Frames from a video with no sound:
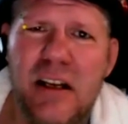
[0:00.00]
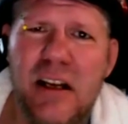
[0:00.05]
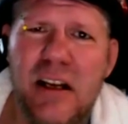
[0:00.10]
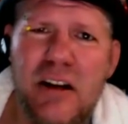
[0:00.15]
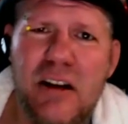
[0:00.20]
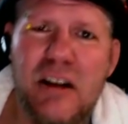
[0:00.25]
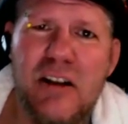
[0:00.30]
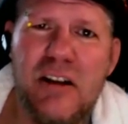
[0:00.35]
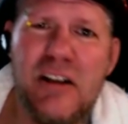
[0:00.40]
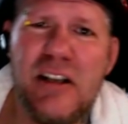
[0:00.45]

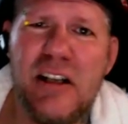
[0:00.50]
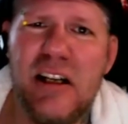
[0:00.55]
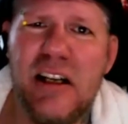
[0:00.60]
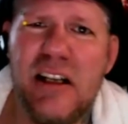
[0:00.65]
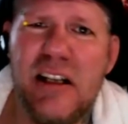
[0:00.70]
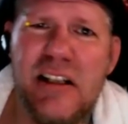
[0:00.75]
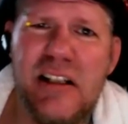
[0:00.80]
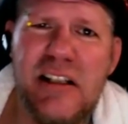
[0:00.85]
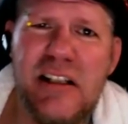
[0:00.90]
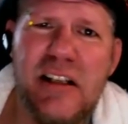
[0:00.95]
Because
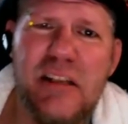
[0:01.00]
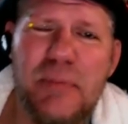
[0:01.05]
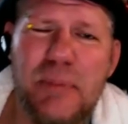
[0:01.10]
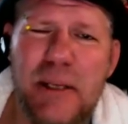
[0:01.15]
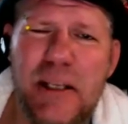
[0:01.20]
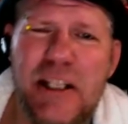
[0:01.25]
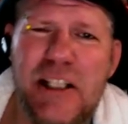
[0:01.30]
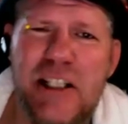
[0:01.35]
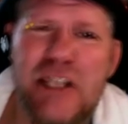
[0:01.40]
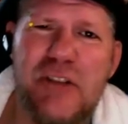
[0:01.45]
she
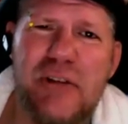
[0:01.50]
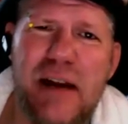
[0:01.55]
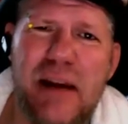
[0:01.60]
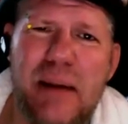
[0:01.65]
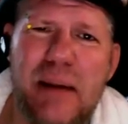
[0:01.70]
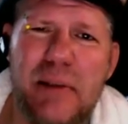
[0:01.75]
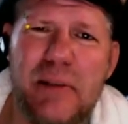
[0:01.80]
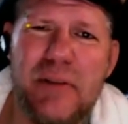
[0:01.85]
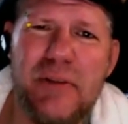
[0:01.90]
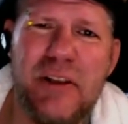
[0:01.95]
plays
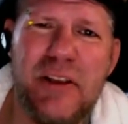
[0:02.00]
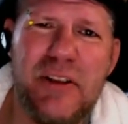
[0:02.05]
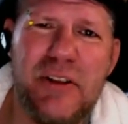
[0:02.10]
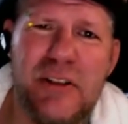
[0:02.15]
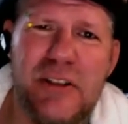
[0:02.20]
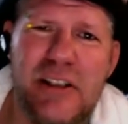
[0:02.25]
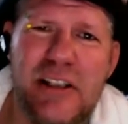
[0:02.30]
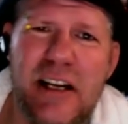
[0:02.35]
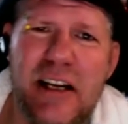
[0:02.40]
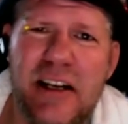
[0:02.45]
Scrabble every
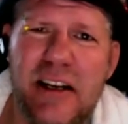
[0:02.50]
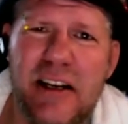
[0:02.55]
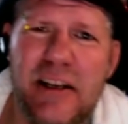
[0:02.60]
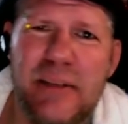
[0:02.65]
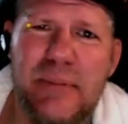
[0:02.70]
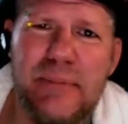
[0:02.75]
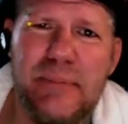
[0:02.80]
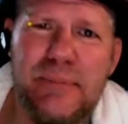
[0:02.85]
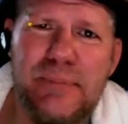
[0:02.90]
Thursday night.